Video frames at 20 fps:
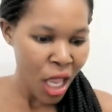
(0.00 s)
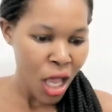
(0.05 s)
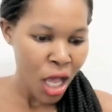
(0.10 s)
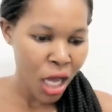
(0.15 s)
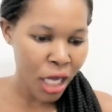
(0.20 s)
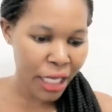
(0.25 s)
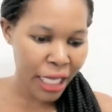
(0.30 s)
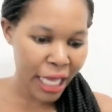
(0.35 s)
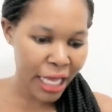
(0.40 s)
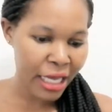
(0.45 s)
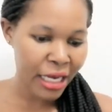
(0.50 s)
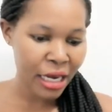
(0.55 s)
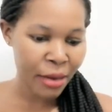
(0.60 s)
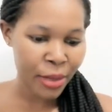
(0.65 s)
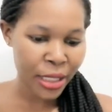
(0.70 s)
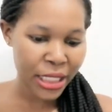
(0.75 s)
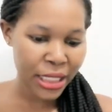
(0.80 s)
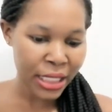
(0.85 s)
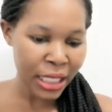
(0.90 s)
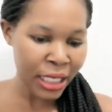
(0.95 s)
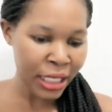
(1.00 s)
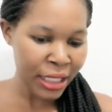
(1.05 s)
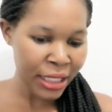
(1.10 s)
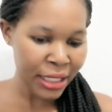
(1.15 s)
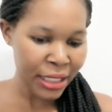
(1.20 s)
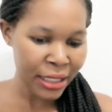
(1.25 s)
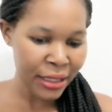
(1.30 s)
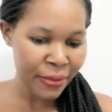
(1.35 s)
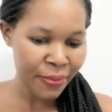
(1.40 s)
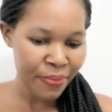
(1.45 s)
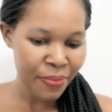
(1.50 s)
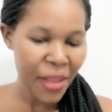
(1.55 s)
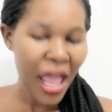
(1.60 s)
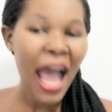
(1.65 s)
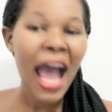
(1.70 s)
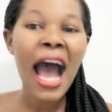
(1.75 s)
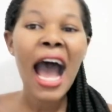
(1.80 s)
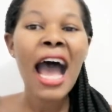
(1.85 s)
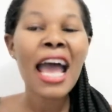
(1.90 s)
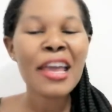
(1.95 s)
Okay, number six,
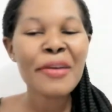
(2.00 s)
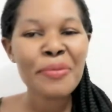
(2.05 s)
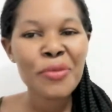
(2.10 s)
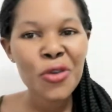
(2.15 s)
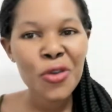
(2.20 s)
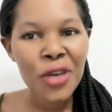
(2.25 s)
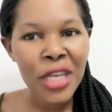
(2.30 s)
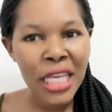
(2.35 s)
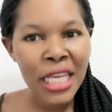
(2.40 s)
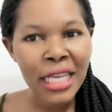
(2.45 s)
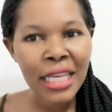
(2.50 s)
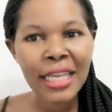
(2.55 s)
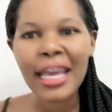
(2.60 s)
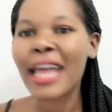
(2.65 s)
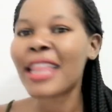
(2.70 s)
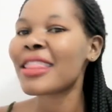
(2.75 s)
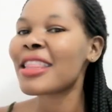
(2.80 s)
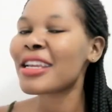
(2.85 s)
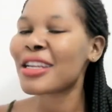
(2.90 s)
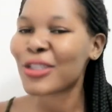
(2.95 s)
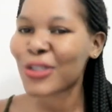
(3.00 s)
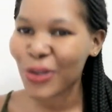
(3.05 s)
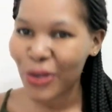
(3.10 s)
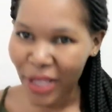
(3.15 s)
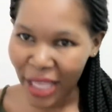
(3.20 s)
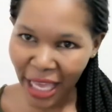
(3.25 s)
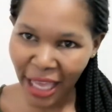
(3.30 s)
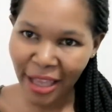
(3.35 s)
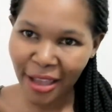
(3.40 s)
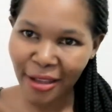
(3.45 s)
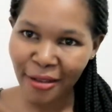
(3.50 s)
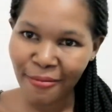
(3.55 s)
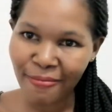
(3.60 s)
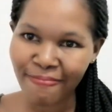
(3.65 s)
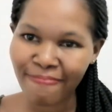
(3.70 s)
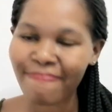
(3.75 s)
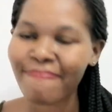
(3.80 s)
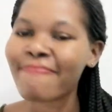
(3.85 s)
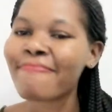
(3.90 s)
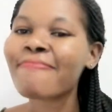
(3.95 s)
I am unique and that is okay.
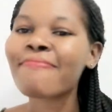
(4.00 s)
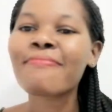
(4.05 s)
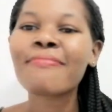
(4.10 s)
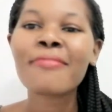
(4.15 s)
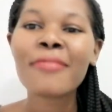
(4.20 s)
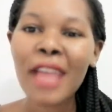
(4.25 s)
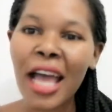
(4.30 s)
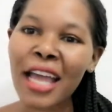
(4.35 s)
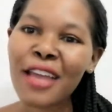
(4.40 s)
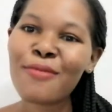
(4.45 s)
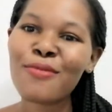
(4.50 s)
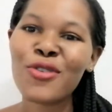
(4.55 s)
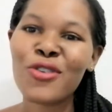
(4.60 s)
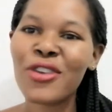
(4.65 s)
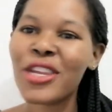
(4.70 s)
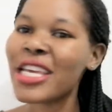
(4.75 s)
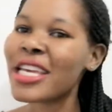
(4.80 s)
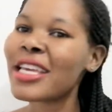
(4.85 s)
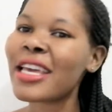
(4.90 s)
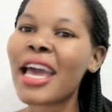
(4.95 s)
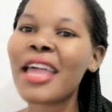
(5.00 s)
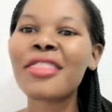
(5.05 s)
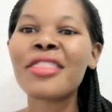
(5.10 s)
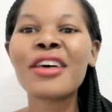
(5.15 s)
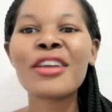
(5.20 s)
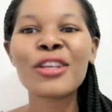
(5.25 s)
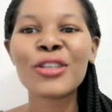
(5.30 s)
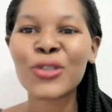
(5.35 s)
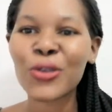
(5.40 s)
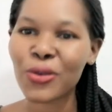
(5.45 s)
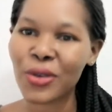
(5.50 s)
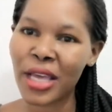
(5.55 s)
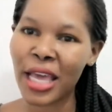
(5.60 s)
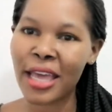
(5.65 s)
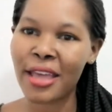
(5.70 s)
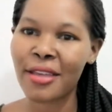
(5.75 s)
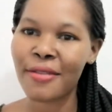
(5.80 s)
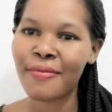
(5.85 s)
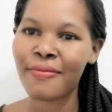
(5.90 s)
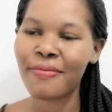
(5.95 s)
I am unique and that is
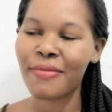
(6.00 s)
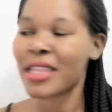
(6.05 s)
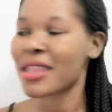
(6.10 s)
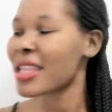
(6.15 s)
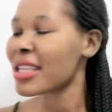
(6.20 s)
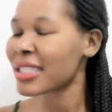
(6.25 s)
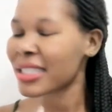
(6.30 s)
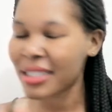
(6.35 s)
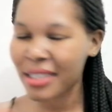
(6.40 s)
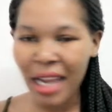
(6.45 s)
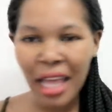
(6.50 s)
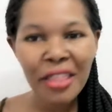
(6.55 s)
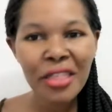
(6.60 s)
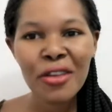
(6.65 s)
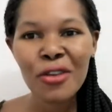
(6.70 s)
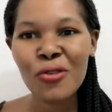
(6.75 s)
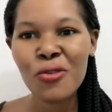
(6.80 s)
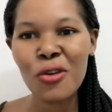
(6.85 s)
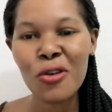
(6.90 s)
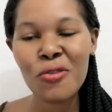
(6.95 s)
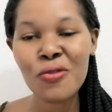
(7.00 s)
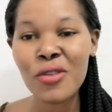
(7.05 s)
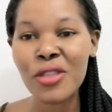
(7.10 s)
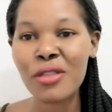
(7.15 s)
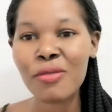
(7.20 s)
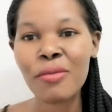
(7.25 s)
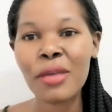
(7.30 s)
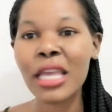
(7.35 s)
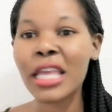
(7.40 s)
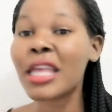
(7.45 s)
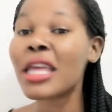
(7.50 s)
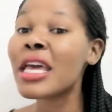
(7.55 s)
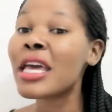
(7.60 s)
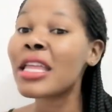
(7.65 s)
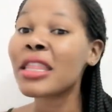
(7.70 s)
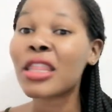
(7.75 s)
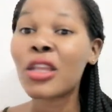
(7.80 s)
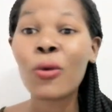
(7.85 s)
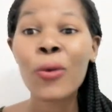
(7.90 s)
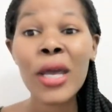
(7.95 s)
okay. There's nothing wrong with me.
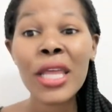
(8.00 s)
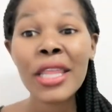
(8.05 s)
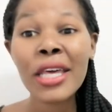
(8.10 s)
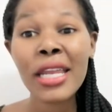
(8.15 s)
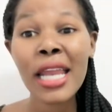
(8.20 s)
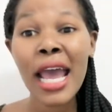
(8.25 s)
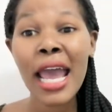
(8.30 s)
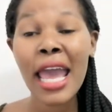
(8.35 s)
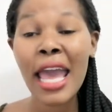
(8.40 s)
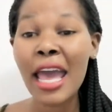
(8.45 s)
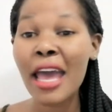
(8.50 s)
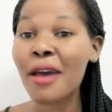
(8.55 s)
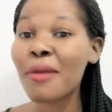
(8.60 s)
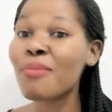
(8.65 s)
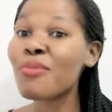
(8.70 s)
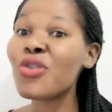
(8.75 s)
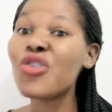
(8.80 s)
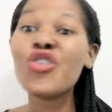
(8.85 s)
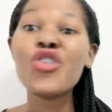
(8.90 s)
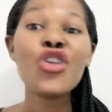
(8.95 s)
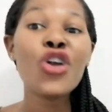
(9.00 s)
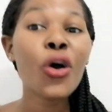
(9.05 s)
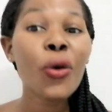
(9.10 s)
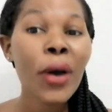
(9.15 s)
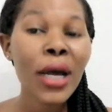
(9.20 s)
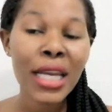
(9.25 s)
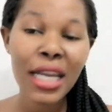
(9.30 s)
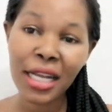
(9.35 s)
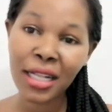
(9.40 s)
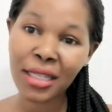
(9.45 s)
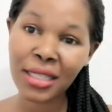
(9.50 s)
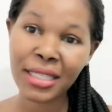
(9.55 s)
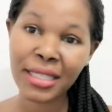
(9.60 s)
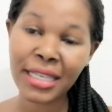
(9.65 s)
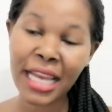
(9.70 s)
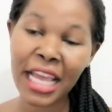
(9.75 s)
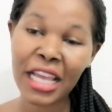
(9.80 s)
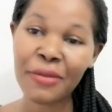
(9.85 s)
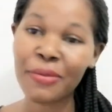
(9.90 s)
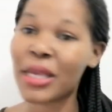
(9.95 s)
The way that I am, no one else is
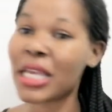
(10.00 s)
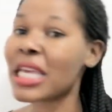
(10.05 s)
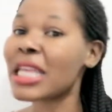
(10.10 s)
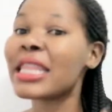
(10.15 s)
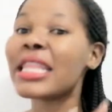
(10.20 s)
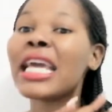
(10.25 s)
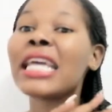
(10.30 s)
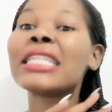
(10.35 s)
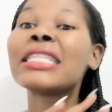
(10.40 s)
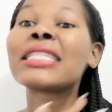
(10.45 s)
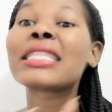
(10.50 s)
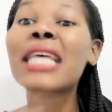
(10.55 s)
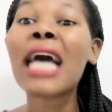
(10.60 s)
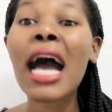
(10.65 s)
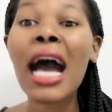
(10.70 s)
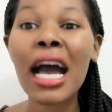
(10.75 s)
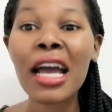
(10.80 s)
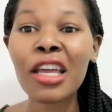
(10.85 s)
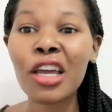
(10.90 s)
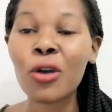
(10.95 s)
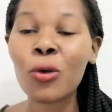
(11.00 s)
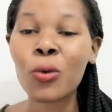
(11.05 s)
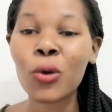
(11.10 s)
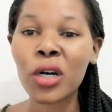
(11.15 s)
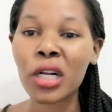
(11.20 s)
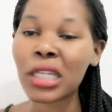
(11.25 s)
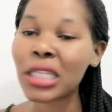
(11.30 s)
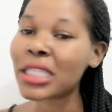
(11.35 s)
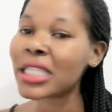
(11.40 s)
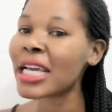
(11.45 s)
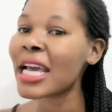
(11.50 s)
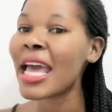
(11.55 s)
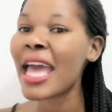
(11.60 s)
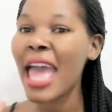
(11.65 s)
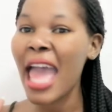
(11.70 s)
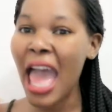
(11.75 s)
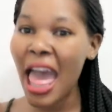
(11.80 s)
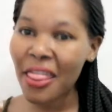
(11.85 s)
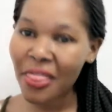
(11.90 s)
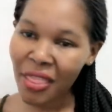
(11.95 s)
like me in the entire world,
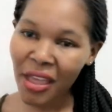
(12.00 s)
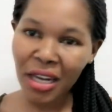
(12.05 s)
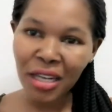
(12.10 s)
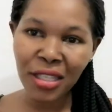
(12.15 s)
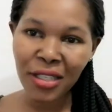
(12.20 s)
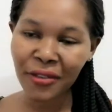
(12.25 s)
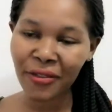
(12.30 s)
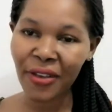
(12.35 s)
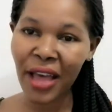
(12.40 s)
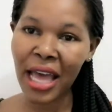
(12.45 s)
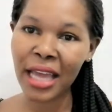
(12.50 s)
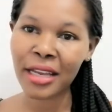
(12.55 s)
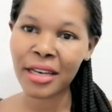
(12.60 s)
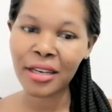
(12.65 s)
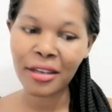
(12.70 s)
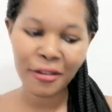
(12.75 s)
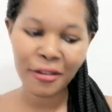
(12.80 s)
and that is fine.